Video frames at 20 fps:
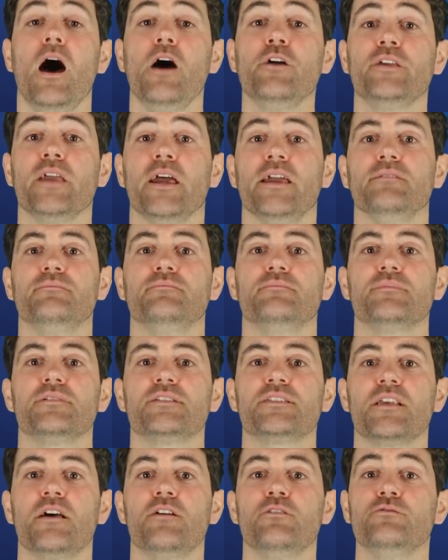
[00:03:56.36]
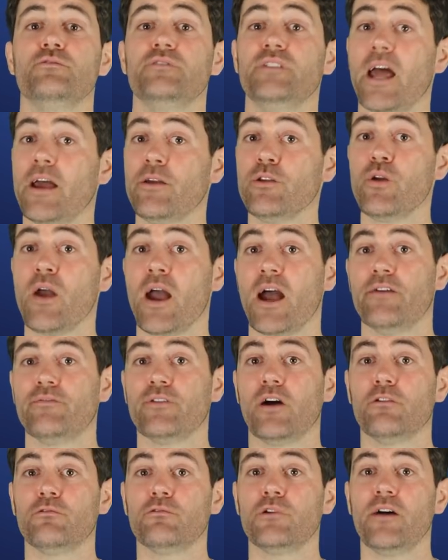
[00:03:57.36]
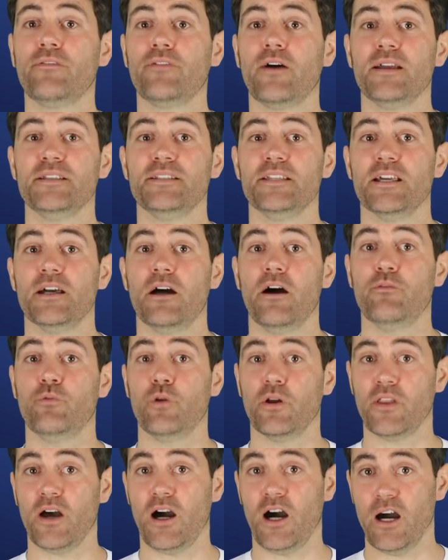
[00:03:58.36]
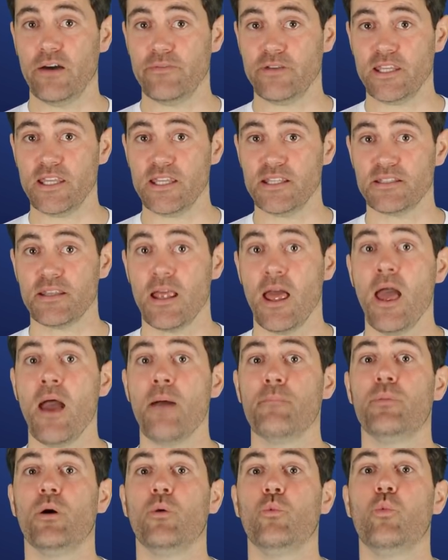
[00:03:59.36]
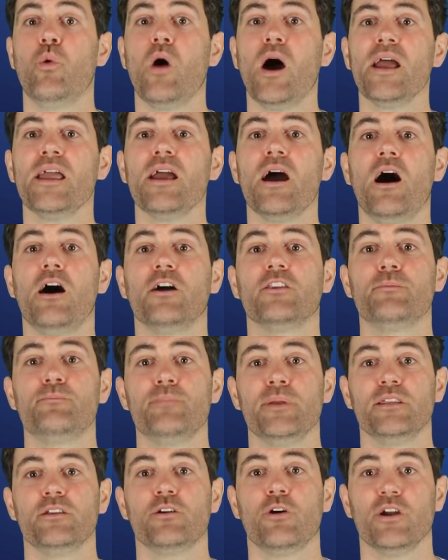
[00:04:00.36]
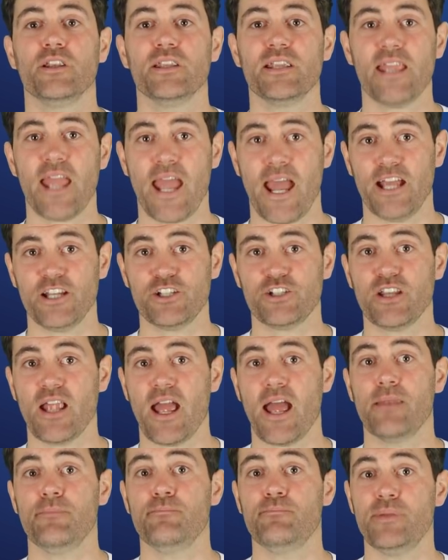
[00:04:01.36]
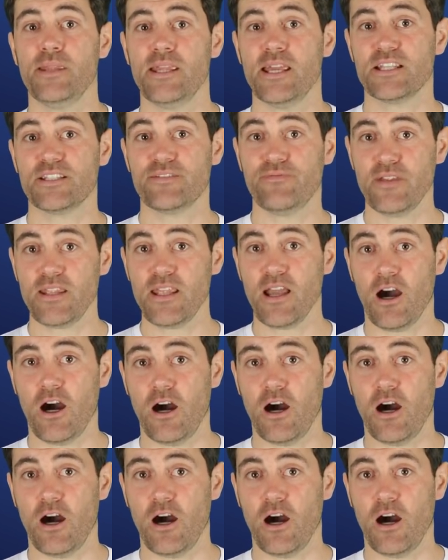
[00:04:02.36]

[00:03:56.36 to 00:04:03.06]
Okay, so now you have a rough idea of what the halving is. But why are the Bitcoin Cash and BSV